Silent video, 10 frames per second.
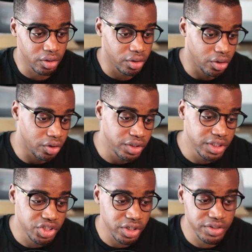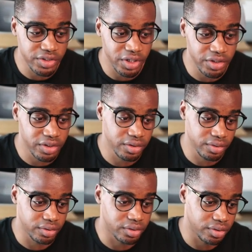an initial state
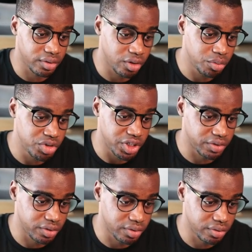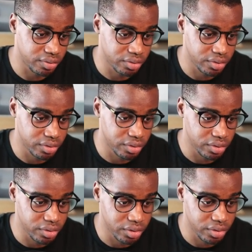object.
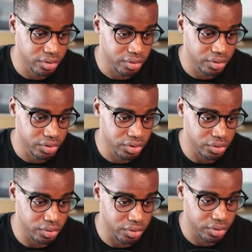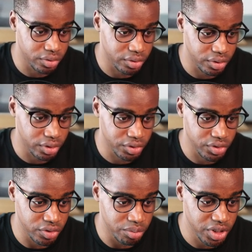So here's the
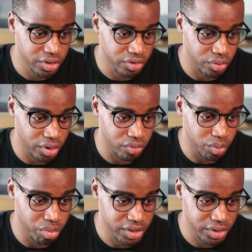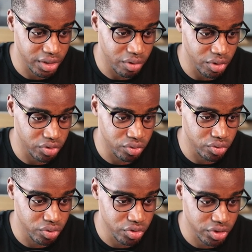object and we pass our
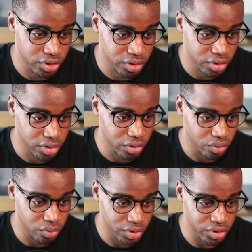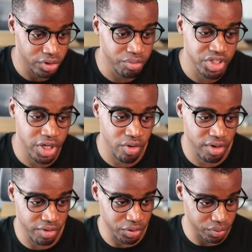to-dos with an empty array
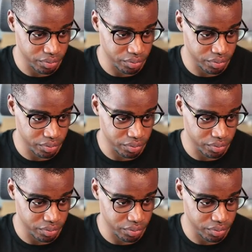value.